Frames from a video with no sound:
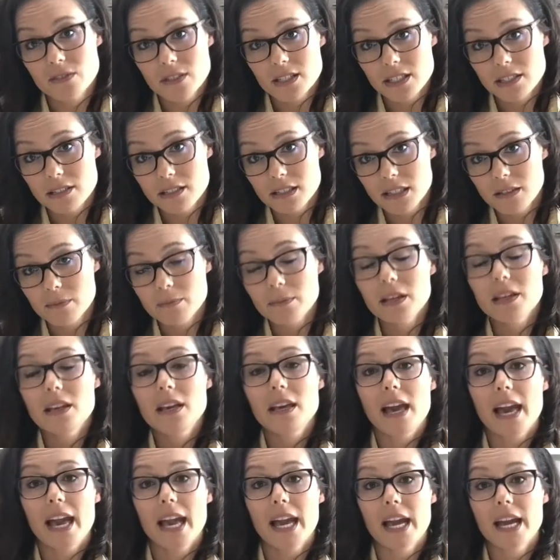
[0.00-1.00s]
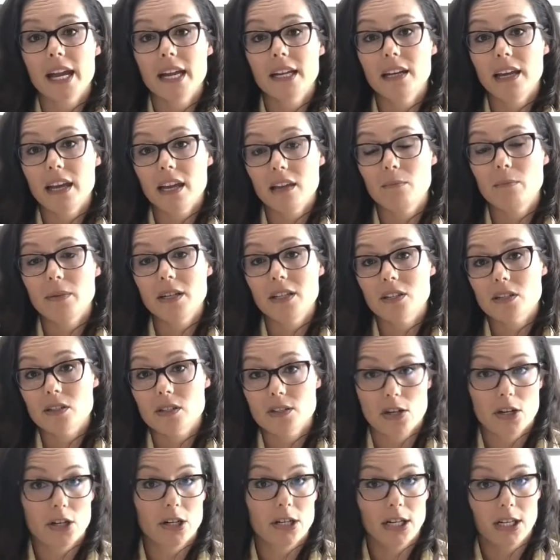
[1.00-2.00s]
system and can be
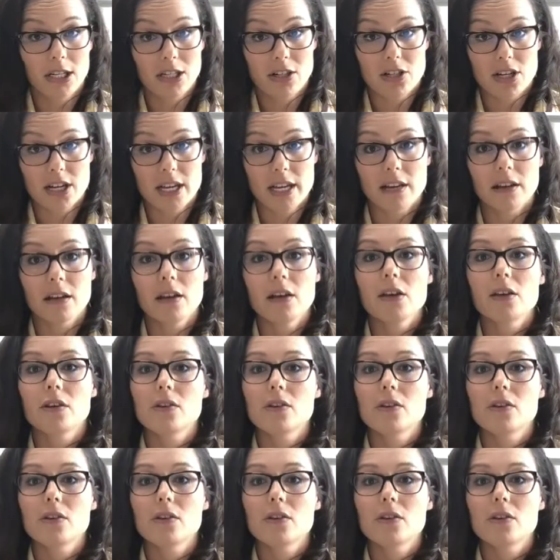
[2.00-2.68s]
discouraging.